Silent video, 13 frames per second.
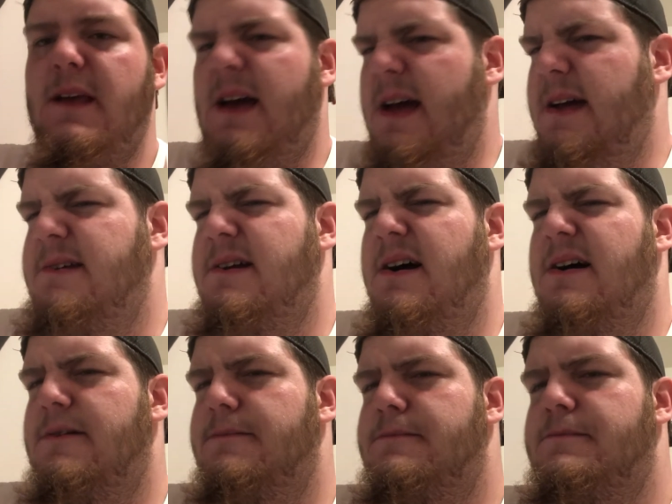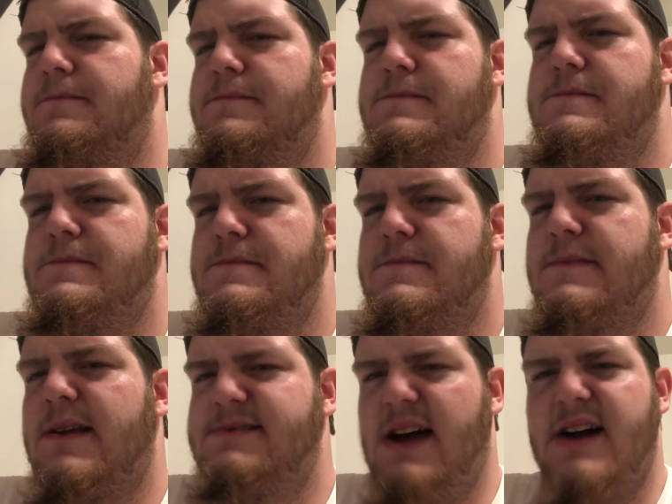And
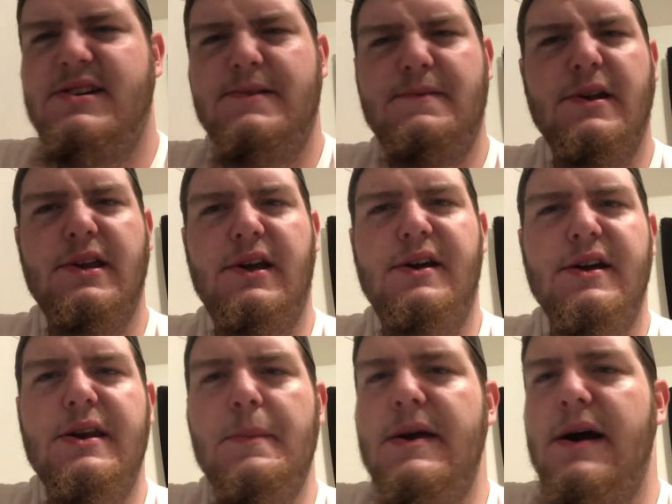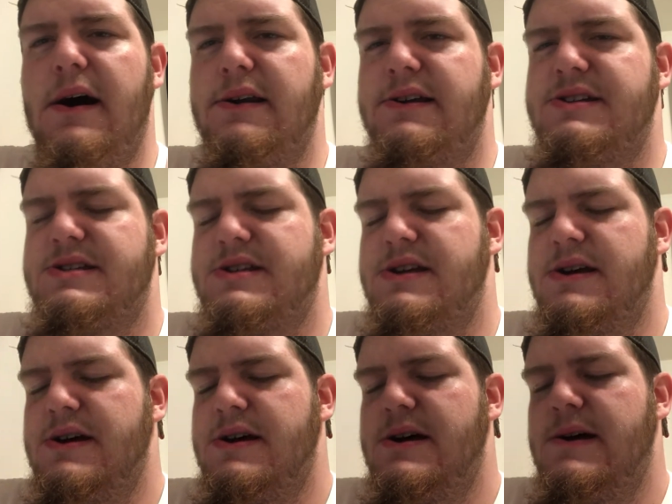it's actually really good, to be honest.
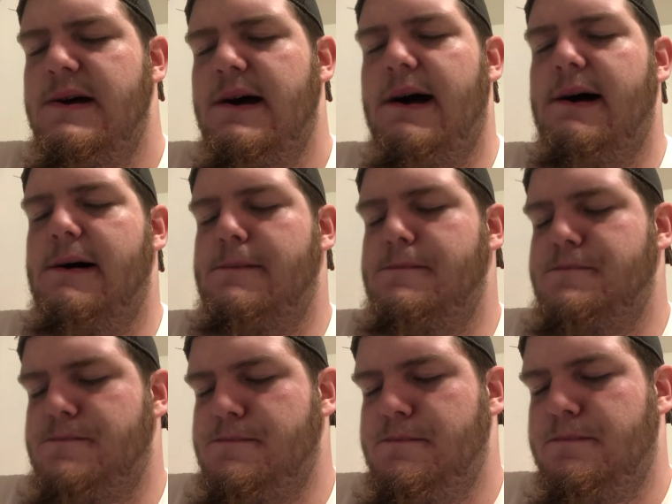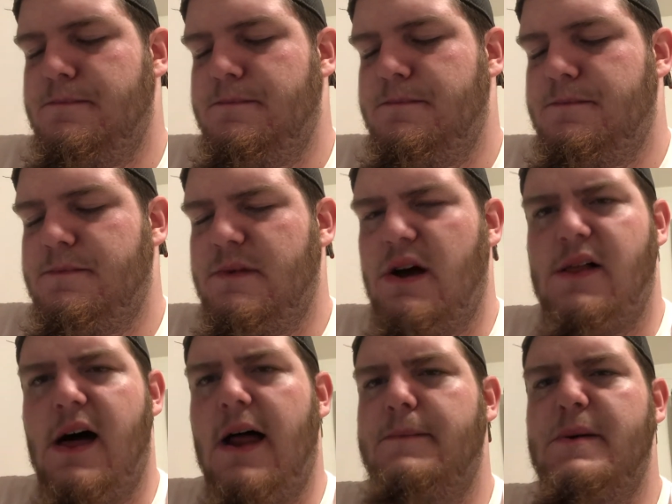A
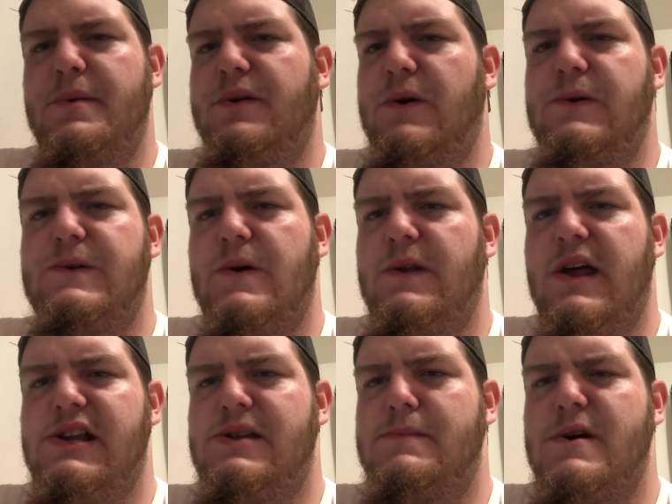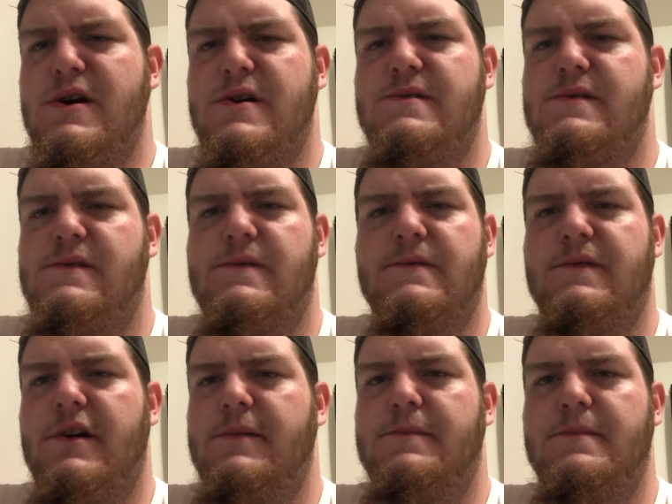lot of people don't like the burn
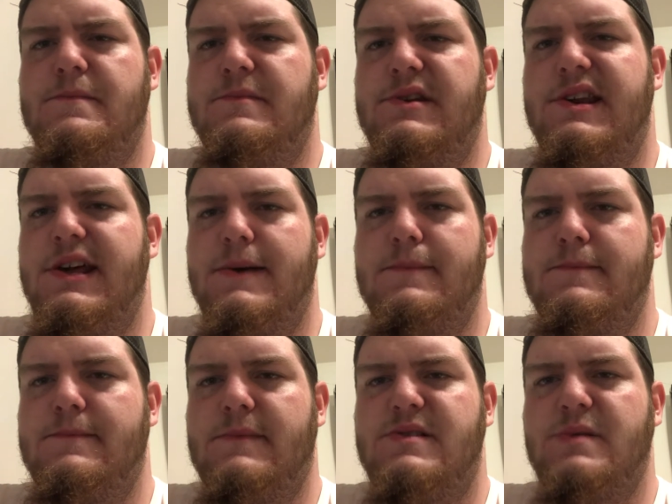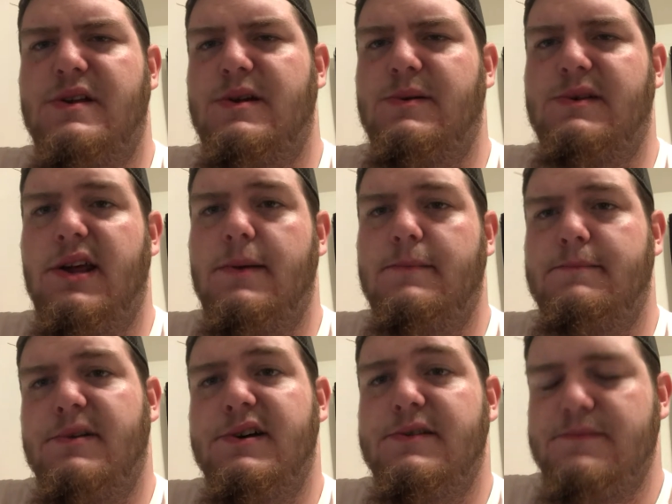from dip. That's why they don't dip,
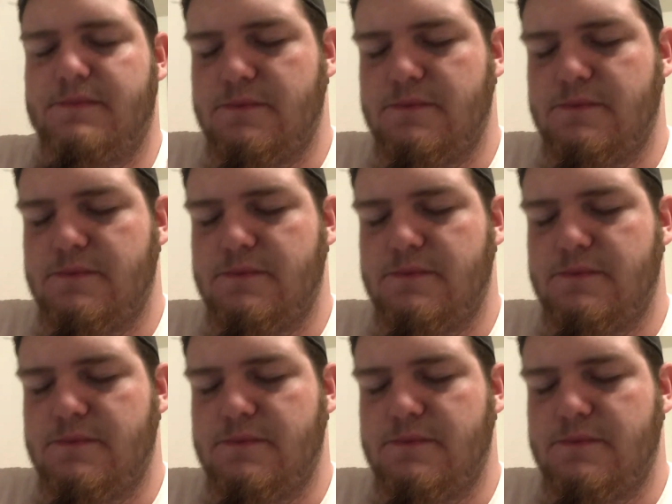but